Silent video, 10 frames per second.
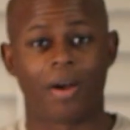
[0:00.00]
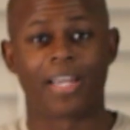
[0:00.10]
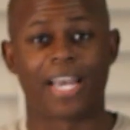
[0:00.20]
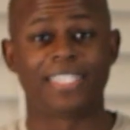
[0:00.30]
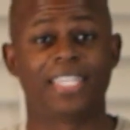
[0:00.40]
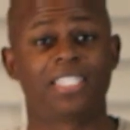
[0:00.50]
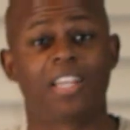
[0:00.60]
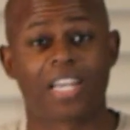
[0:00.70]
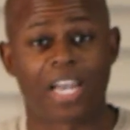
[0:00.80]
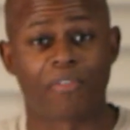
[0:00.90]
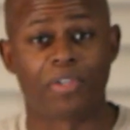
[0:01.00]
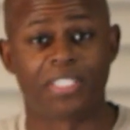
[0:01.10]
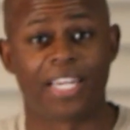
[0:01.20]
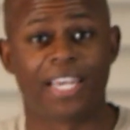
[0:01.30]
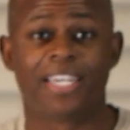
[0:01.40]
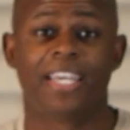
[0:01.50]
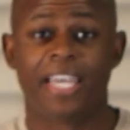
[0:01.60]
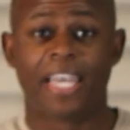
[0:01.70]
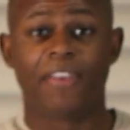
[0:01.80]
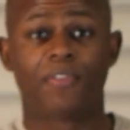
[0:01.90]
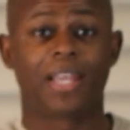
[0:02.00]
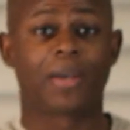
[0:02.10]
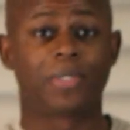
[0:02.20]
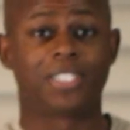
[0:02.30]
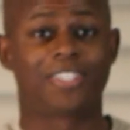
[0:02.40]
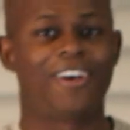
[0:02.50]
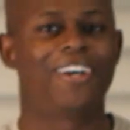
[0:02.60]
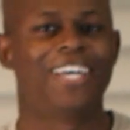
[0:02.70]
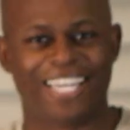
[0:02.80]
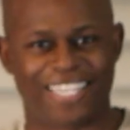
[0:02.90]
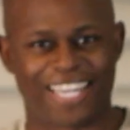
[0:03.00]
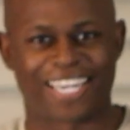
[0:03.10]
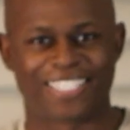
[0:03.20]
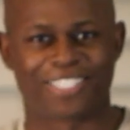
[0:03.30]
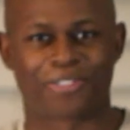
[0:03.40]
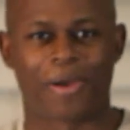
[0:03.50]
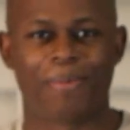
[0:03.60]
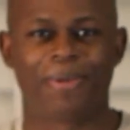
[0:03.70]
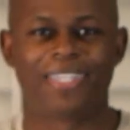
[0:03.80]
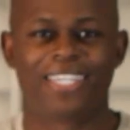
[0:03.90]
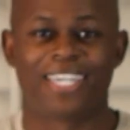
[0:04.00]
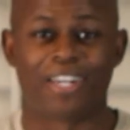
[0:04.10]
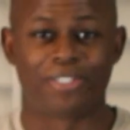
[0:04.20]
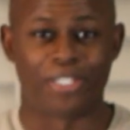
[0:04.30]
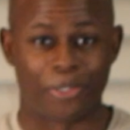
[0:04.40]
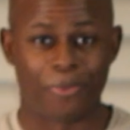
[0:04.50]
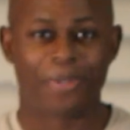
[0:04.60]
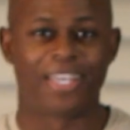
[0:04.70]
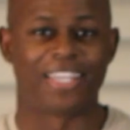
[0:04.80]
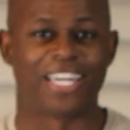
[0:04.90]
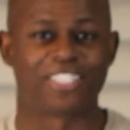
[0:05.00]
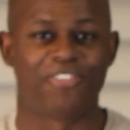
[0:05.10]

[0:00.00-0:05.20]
all right, guys, that's all I got for you today. If you like what you saw, hit the like and subscribe button, and I'll see you in the next